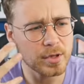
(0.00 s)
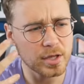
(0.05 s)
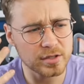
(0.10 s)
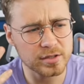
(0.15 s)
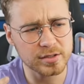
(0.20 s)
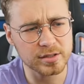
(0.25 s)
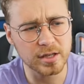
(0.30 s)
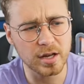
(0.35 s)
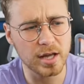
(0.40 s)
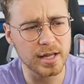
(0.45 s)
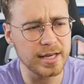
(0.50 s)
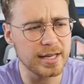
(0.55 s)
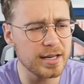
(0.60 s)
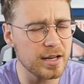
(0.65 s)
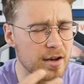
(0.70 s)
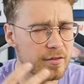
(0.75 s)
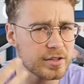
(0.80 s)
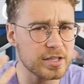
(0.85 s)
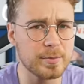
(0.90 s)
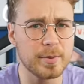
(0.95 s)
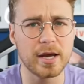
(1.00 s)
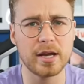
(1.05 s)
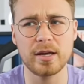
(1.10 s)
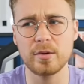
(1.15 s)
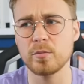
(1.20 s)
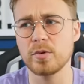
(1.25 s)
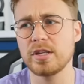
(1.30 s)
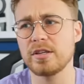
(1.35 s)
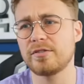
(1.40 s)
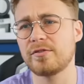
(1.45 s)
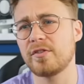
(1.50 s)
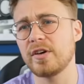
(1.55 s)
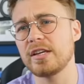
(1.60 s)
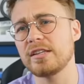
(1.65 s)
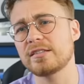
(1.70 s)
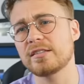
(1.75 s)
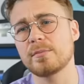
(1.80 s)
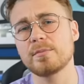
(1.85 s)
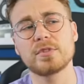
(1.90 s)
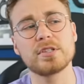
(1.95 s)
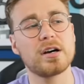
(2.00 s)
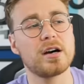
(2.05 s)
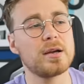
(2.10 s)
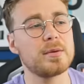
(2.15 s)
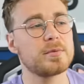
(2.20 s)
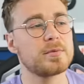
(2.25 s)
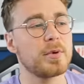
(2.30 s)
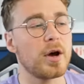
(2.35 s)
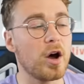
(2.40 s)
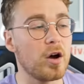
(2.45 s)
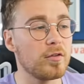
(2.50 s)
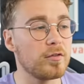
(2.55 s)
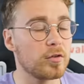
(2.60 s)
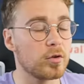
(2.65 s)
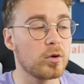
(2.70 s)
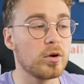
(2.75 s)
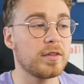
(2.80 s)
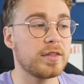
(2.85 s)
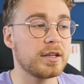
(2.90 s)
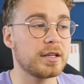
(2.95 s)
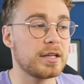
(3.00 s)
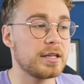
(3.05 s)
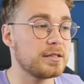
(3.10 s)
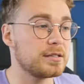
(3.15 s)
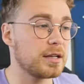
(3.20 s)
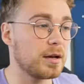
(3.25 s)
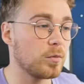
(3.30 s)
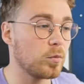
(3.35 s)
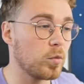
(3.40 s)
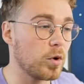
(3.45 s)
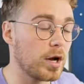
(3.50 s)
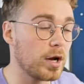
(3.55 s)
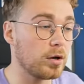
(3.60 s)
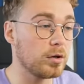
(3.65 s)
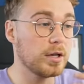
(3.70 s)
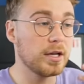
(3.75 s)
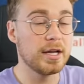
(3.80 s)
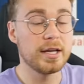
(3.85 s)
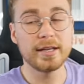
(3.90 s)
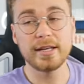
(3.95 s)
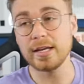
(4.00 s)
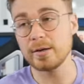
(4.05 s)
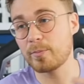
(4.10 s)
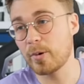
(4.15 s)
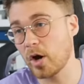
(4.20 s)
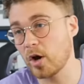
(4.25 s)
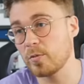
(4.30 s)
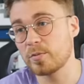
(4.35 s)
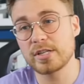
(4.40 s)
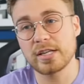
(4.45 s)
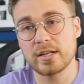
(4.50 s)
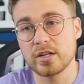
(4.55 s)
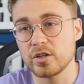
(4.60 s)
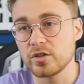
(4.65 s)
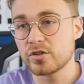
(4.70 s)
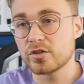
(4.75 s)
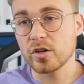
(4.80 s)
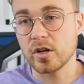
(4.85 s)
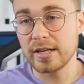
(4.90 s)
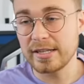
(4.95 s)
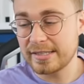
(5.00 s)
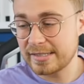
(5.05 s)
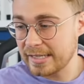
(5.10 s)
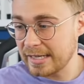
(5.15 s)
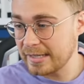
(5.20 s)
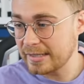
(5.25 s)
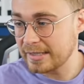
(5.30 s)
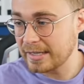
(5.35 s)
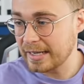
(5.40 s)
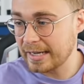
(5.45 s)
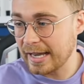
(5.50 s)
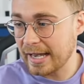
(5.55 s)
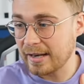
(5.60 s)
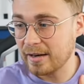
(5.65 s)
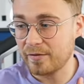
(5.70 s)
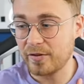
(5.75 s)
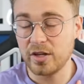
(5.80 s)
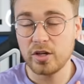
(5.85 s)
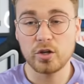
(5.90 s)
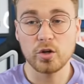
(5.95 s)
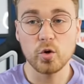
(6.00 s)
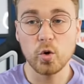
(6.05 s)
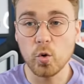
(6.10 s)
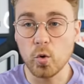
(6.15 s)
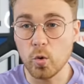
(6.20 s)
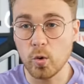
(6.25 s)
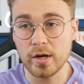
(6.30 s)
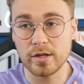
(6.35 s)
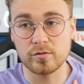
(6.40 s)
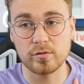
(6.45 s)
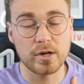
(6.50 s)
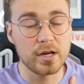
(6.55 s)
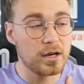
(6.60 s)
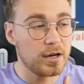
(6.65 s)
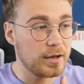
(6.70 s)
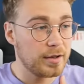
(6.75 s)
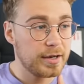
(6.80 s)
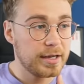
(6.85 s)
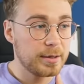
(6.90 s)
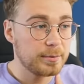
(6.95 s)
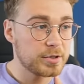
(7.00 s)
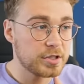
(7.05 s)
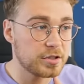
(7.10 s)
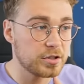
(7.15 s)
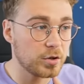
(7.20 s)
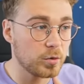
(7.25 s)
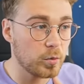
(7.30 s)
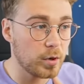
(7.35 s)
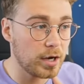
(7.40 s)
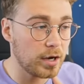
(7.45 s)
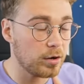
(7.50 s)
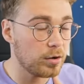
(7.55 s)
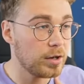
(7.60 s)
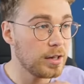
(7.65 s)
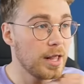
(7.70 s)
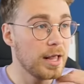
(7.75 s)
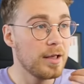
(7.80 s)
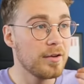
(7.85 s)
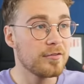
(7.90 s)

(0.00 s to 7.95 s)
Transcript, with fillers: Slightly nervous about him with his feet sometimes, but overall I think he's done well. Nick Pope's had a good solid season again. I think you can always rely on him to do well.